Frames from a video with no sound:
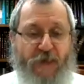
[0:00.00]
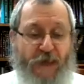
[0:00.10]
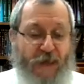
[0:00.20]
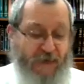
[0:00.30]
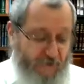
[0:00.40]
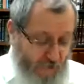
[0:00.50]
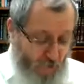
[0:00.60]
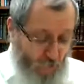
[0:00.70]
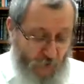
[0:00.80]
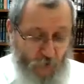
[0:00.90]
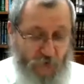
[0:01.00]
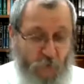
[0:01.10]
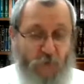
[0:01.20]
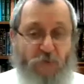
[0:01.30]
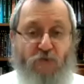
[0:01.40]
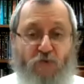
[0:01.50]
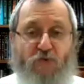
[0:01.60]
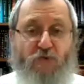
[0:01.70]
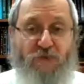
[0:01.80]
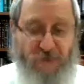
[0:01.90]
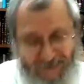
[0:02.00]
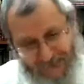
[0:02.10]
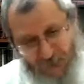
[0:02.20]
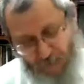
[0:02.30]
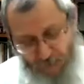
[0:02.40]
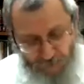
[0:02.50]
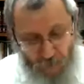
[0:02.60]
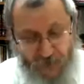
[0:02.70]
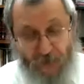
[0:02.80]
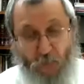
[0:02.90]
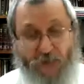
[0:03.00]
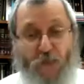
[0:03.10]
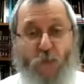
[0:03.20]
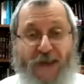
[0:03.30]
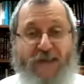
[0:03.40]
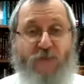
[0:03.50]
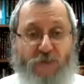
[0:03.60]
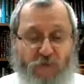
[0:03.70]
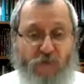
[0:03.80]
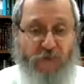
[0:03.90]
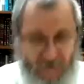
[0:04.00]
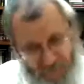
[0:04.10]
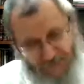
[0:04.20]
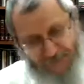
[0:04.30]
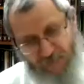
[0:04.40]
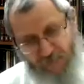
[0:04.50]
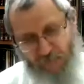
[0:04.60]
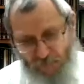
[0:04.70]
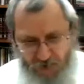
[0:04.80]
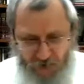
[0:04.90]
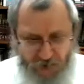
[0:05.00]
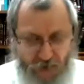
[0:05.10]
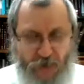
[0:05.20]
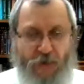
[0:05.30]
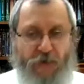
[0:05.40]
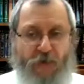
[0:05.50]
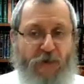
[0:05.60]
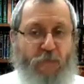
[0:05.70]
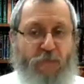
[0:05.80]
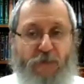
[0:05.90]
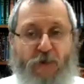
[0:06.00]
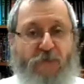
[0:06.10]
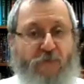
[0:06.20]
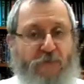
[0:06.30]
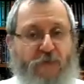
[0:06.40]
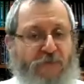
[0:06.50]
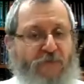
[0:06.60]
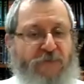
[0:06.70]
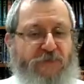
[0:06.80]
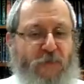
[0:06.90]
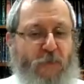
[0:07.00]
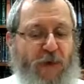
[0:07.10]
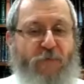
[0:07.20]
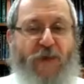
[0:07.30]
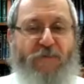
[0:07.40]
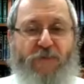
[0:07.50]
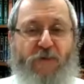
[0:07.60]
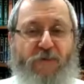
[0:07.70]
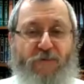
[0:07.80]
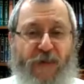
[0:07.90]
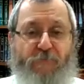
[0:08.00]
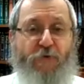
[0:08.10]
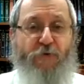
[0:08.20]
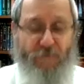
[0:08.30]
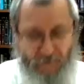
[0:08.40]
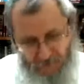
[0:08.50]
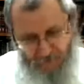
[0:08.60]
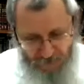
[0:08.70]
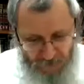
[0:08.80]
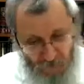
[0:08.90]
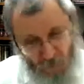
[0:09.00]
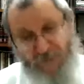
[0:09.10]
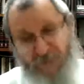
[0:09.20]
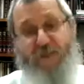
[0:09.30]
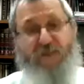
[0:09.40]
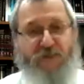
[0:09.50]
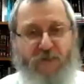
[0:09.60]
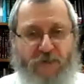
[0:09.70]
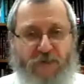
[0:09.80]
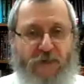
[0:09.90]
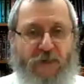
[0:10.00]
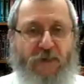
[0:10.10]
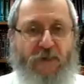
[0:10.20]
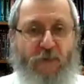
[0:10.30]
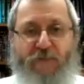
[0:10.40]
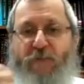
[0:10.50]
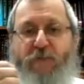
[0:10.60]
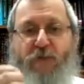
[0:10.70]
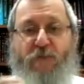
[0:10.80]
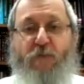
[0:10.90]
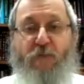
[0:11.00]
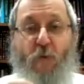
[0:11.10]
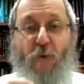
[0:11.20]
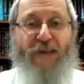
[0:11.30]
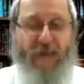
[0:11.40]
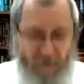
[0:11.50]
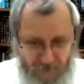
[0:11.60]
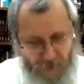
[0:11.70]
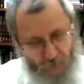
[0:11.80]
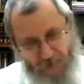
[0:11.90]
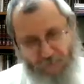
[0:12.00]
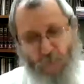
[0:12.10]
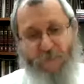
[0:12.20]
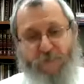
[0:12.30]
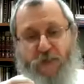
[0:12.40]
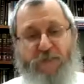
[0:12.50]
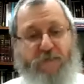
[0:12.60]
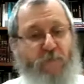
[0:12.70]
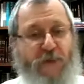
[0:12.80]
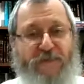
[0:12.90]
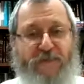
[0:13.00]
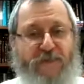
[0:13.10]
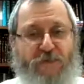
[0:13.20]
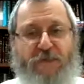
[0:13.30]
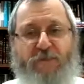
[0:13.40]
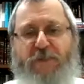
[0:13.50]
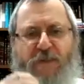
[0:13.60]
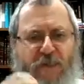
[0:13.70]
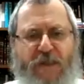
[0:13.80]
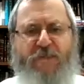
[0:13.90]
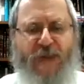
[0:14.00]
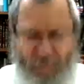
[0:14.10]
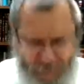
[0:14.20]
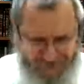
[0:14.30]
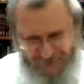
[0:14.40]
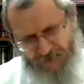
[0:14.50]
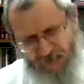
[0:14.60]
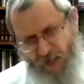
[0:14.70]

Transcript: And when we do use things in a proper way, one of the ways we do it is by self-control, right? We don't, it's interesting that whenever we have a yontif like Purim or Simchas Torah, whenever we have or a wedding, whenever we have a yontif where there's going to be a lot of happiness,